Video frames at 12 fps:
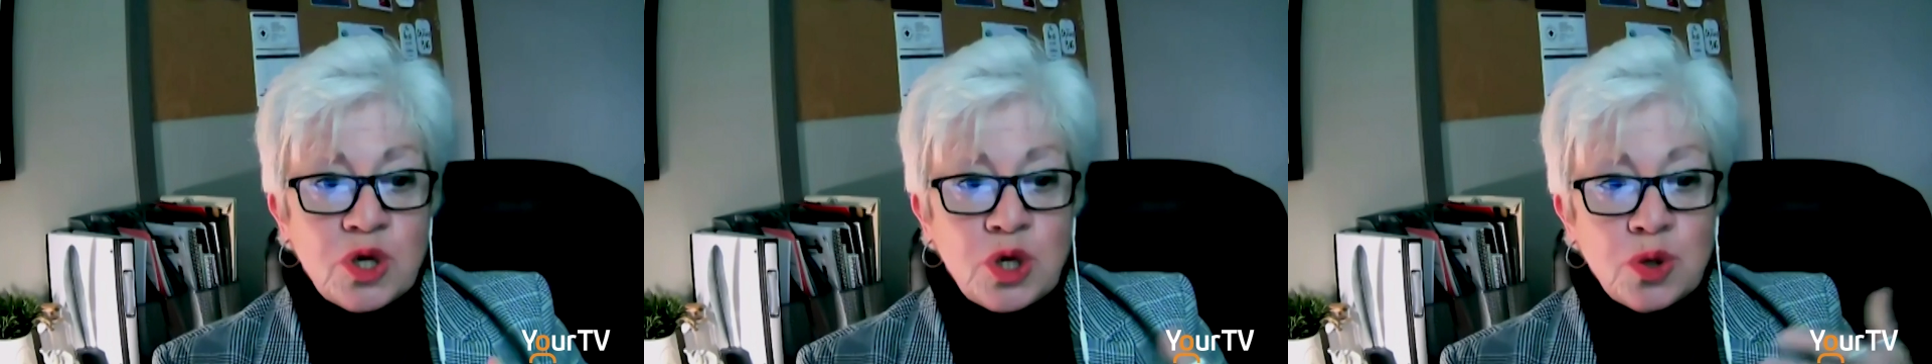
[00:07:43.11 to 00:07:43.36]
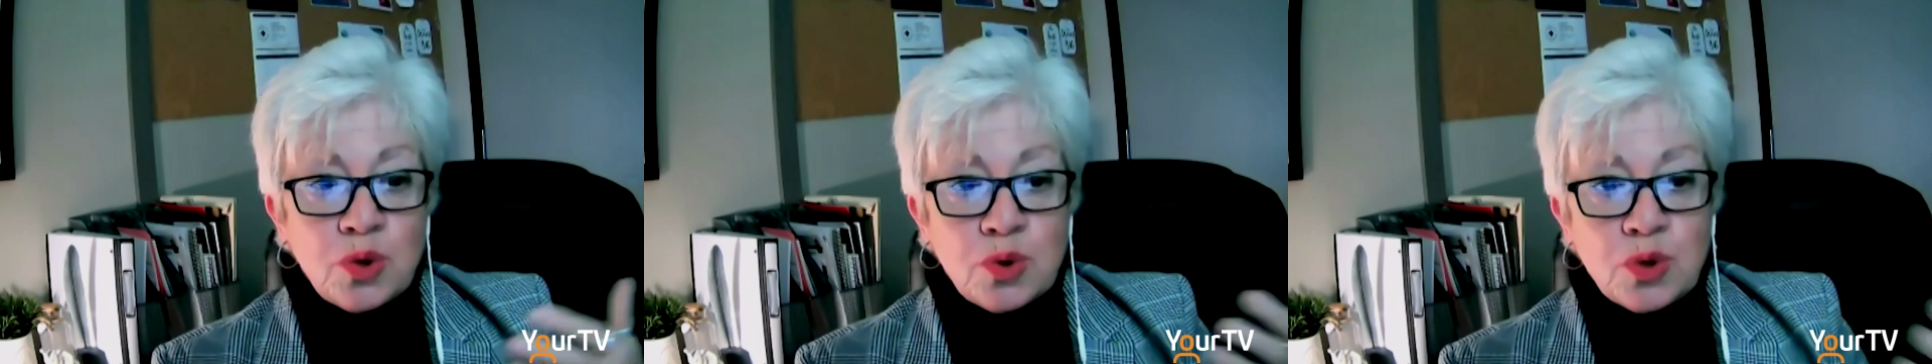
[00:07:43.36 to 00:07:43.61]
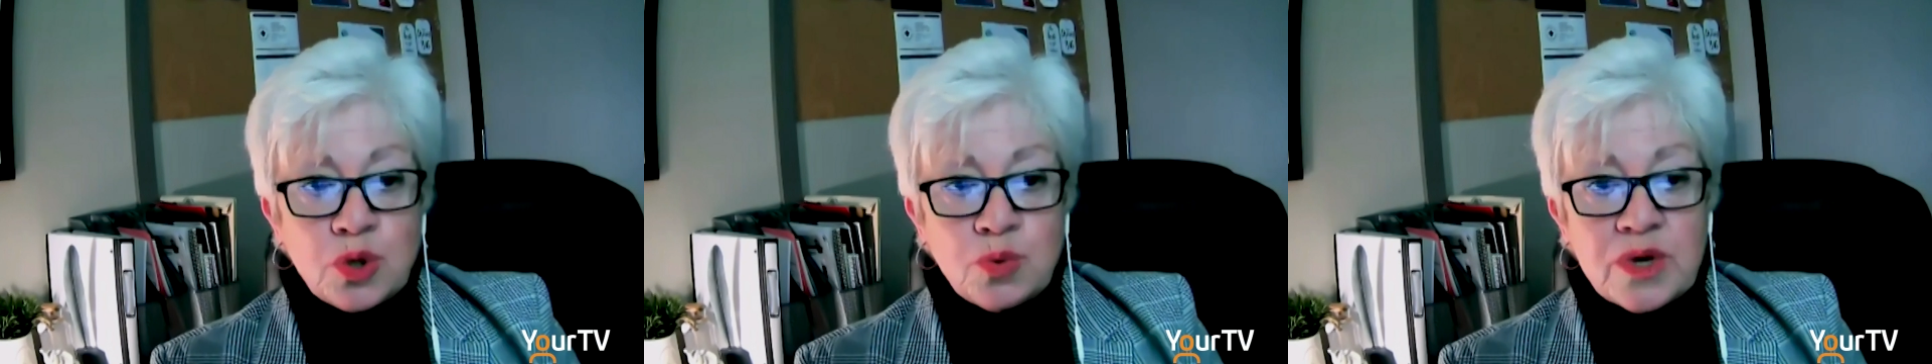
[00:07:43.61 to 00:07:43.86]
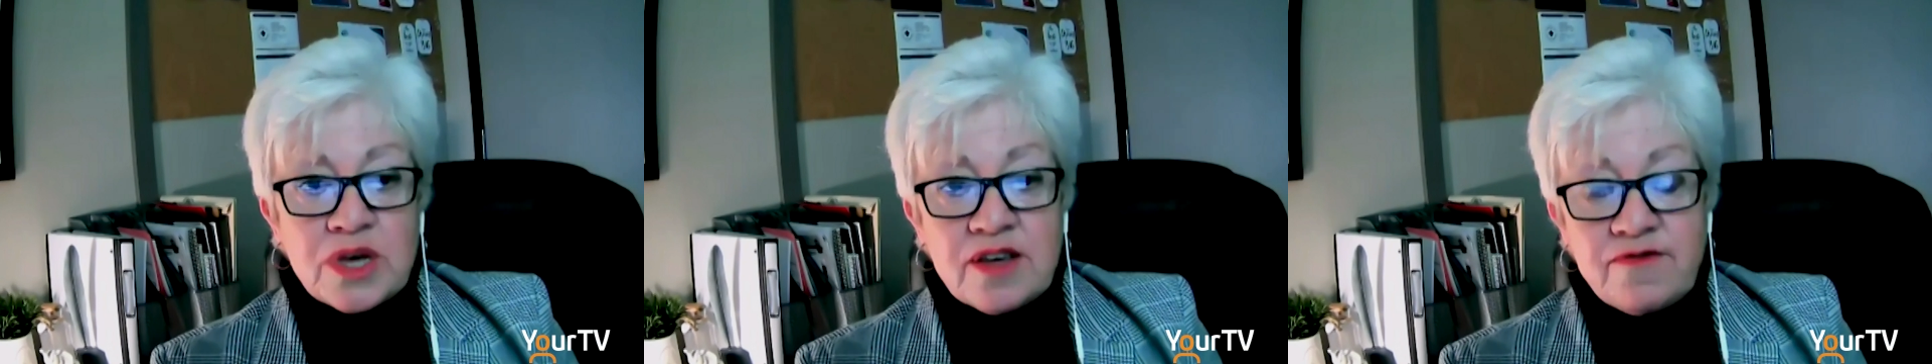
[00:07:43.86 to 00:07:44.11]
2,
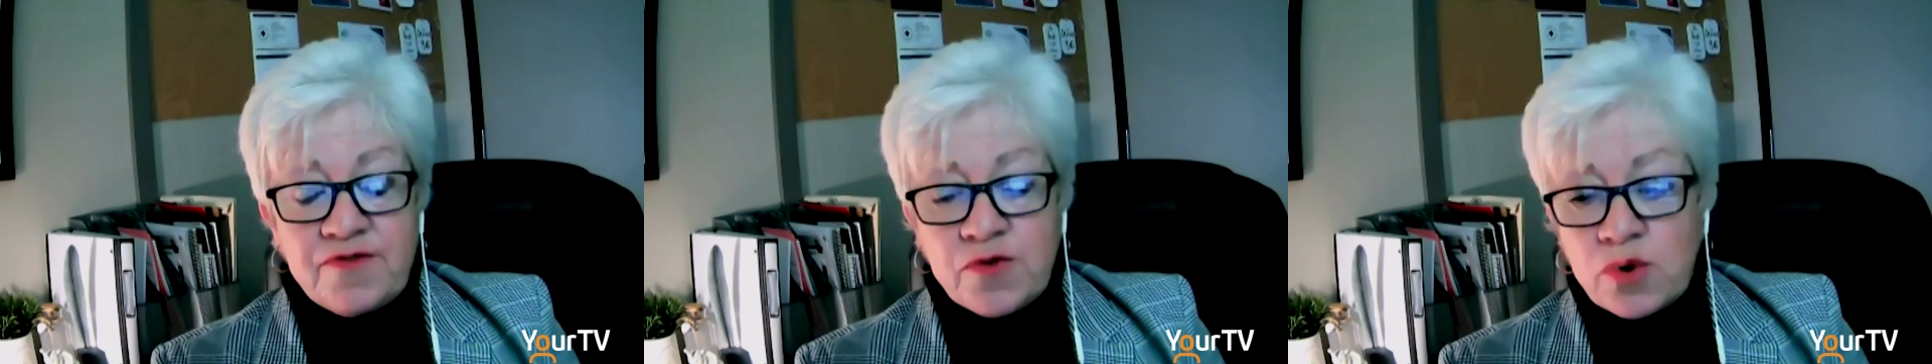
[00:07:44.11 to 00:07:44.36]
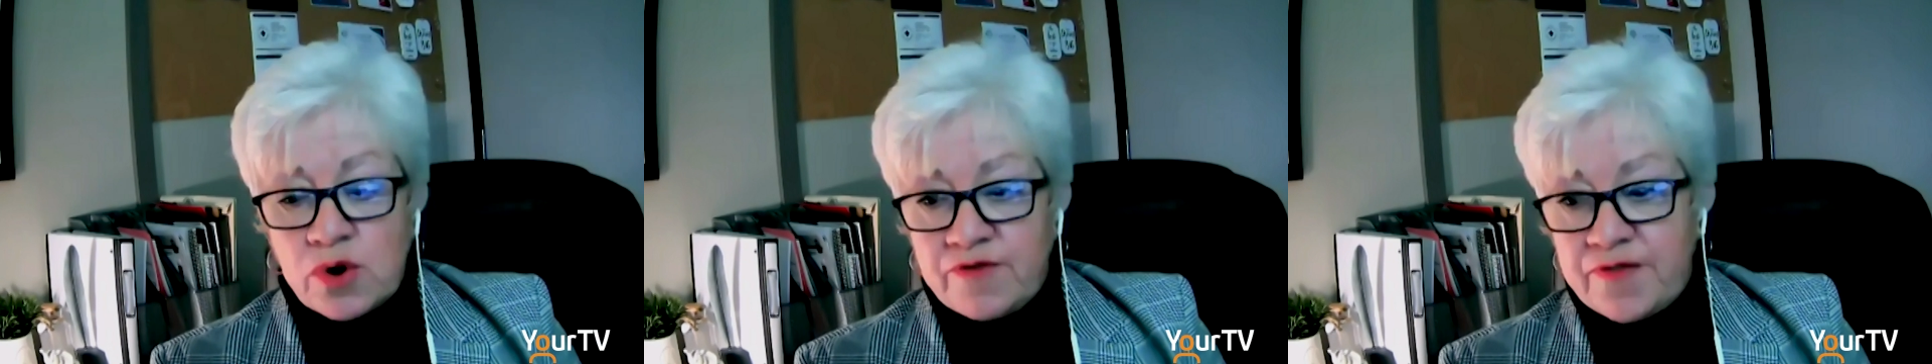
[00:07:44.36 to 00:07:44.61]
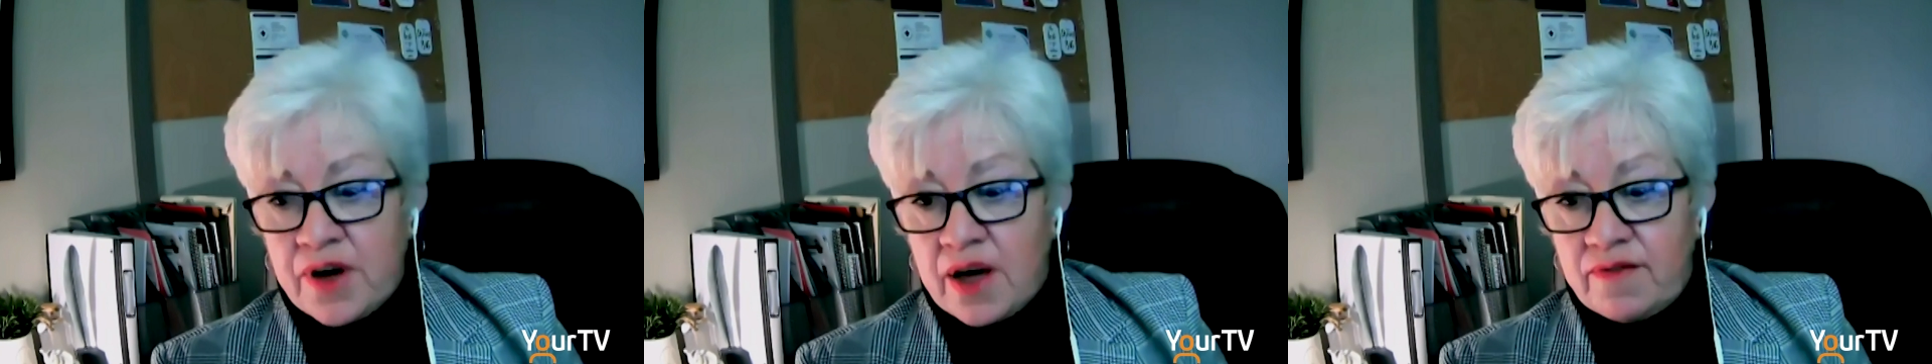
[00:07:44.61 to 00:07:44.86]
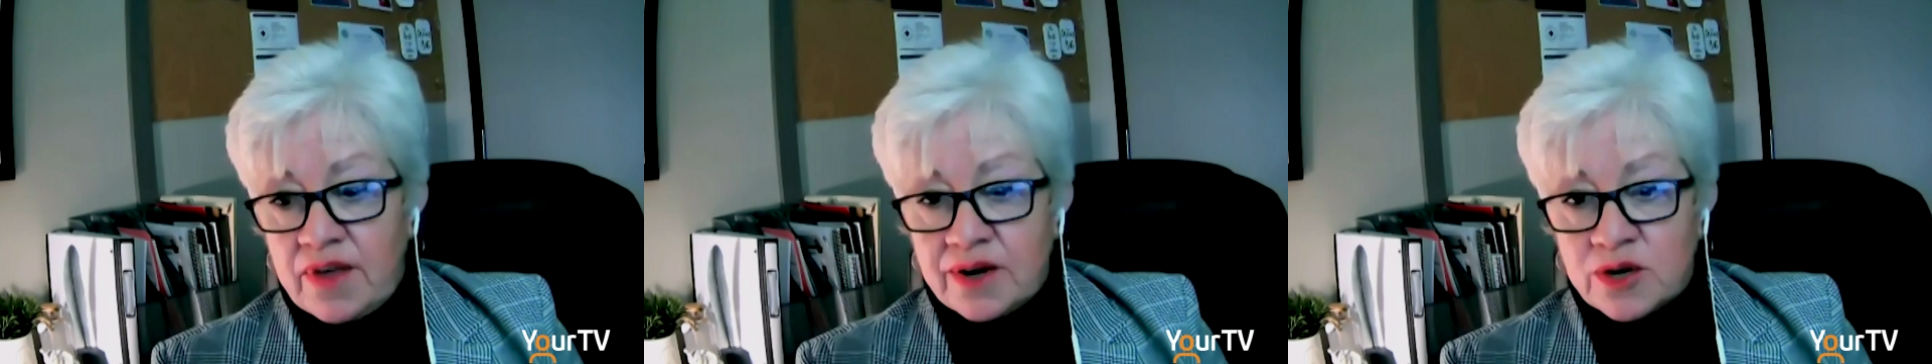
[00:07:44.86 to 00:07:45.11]
3, 4,
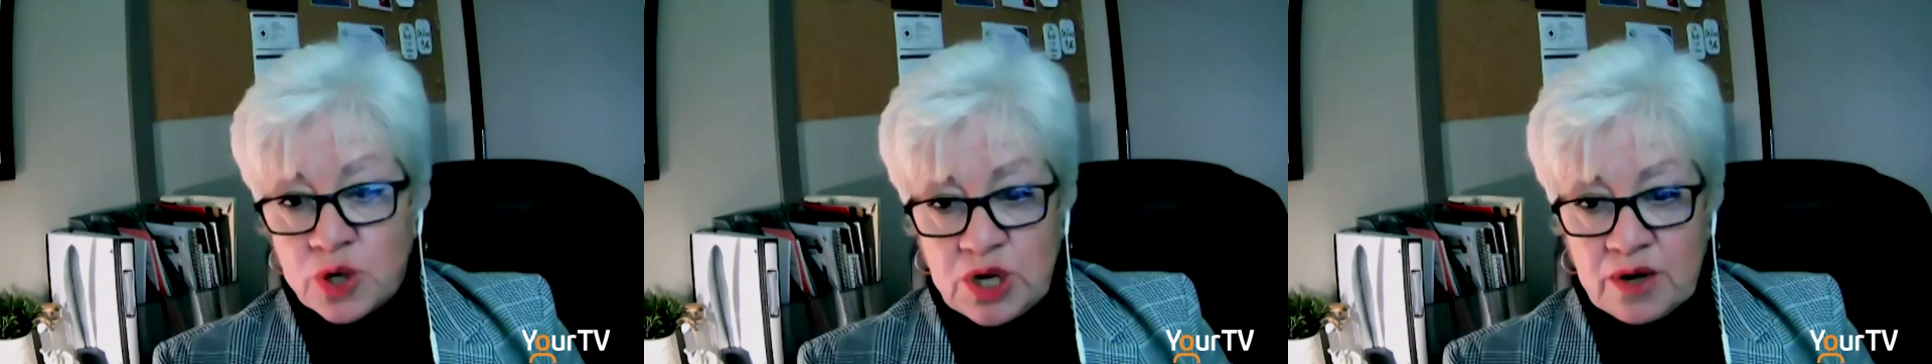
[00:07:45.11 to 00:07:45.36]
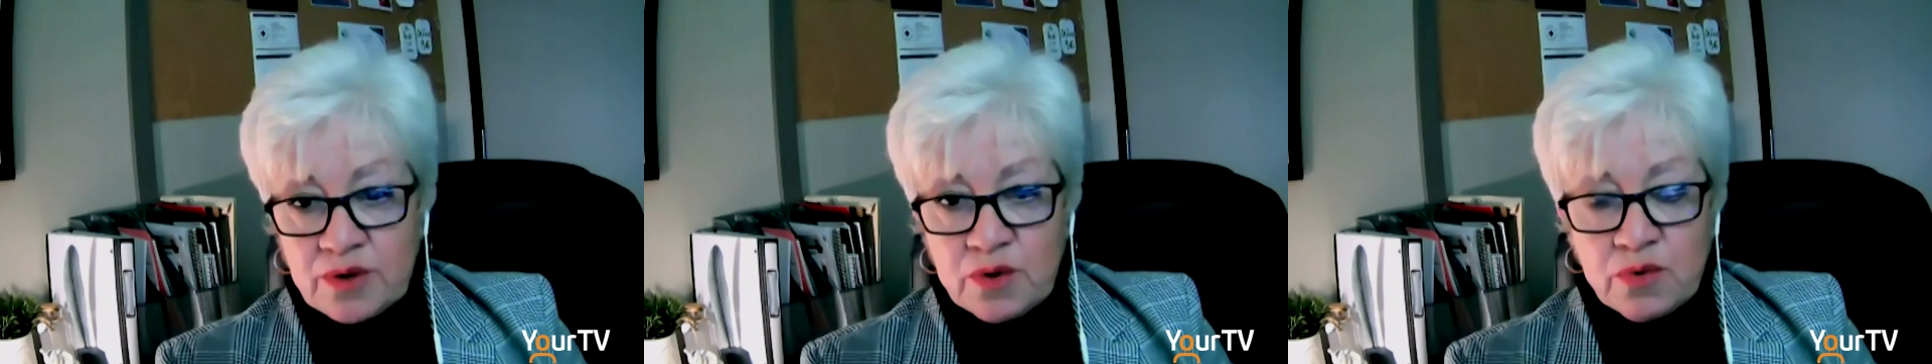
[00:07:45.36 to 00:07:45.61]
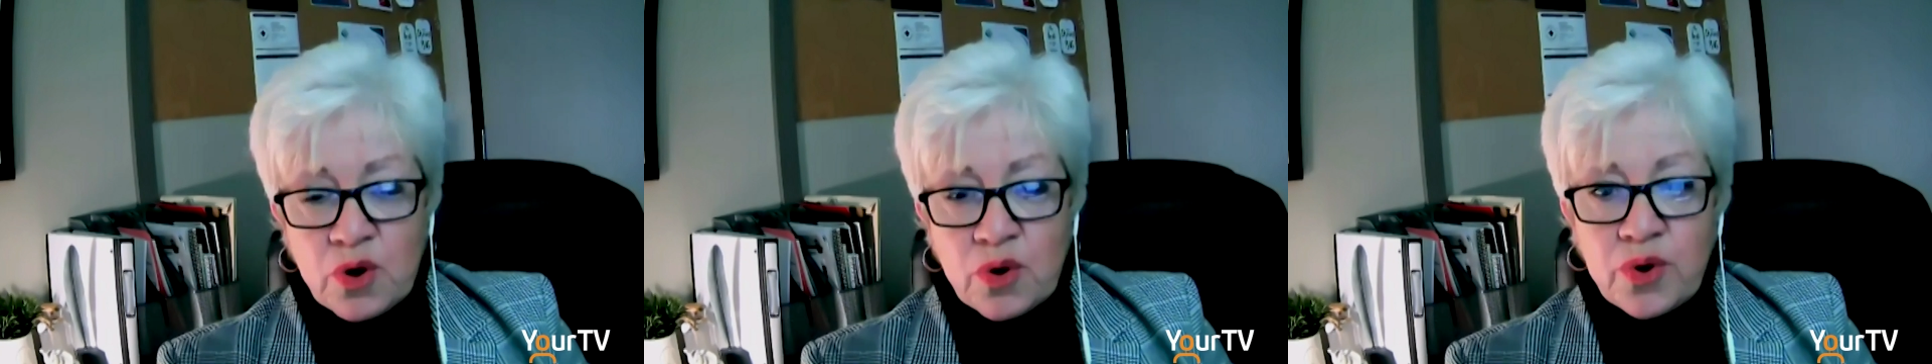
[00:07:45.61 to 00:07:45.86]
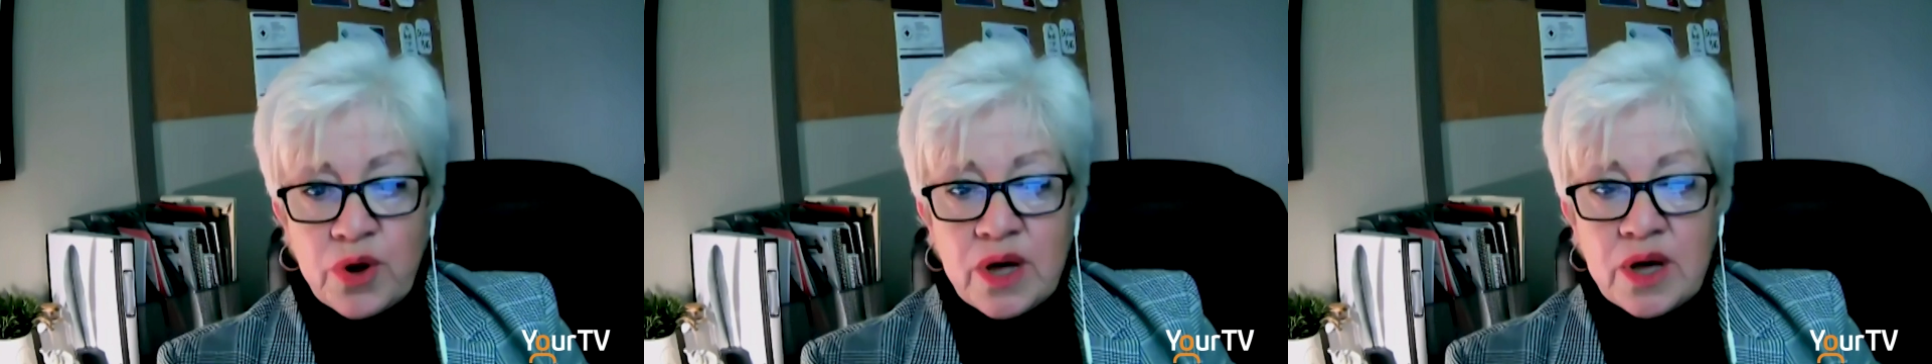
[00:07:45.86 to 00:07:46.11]
5 years down the road,